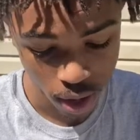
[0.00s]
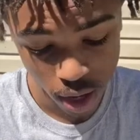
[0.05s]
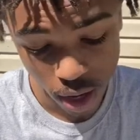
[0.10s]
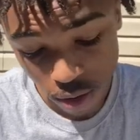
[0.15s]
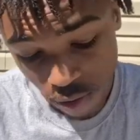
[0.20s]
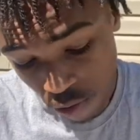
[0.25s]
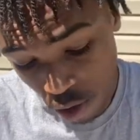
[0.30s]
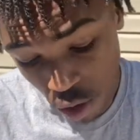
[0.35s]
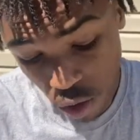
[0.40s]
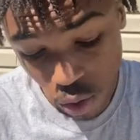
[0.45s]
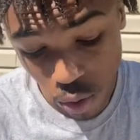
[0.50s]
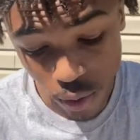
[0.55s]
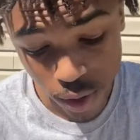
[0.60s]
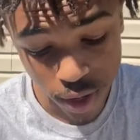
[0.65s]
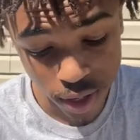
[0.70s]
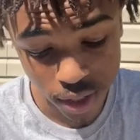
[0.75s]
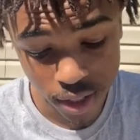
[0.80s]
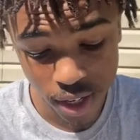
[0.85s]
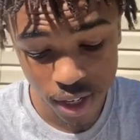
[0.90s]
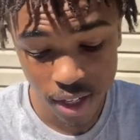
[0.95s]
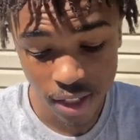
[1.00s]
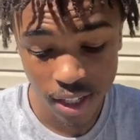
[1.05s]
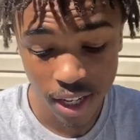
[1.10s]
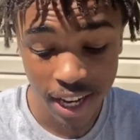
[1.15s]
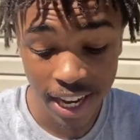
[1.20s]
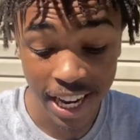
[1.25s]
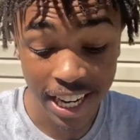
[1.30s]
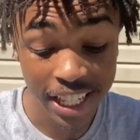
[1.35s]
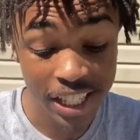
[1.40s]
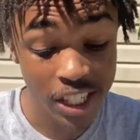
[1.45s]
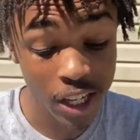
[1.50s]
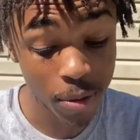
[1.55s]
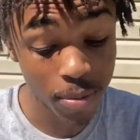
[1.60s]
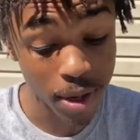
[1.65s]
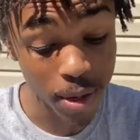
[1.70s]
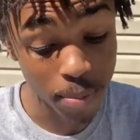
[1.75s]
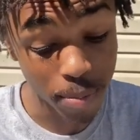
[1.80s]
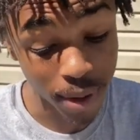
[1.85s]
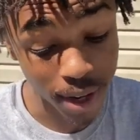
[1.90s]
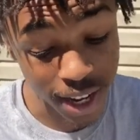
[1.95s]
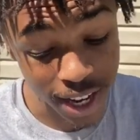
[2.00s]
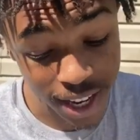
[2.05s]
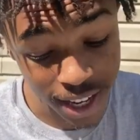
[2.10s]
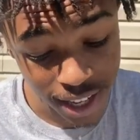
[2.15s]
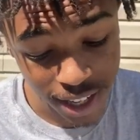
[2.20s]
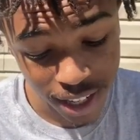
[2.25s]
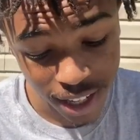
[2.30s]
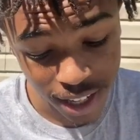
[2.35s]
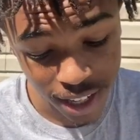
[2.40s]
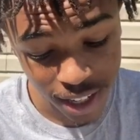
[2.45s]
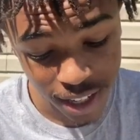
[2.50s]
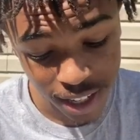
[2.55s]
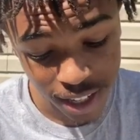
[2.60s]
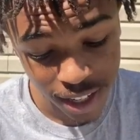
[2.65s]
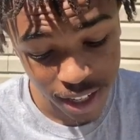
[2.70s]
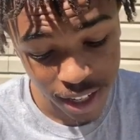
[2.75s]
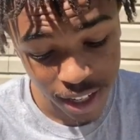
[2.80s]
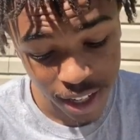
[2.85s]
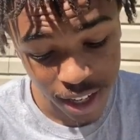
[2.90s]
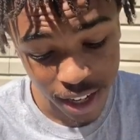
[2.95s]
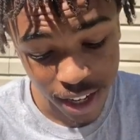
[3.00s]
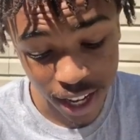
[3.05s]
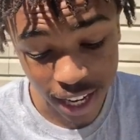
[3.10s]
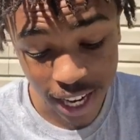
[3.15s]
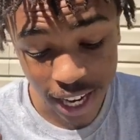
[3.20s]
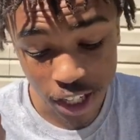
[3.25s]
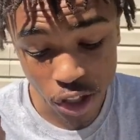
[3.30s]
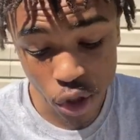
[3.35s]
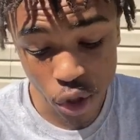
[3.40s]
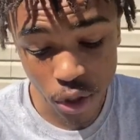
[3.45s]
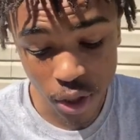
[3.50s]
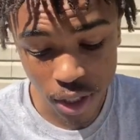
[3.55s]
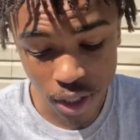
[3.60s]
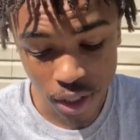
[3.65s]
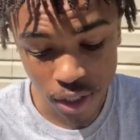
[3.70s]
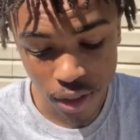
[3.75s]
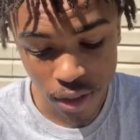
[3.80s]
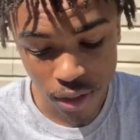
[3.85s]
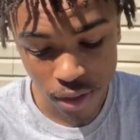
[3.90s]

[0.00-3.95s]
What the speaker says: Verse 3, it says, he shall be planted like a tree.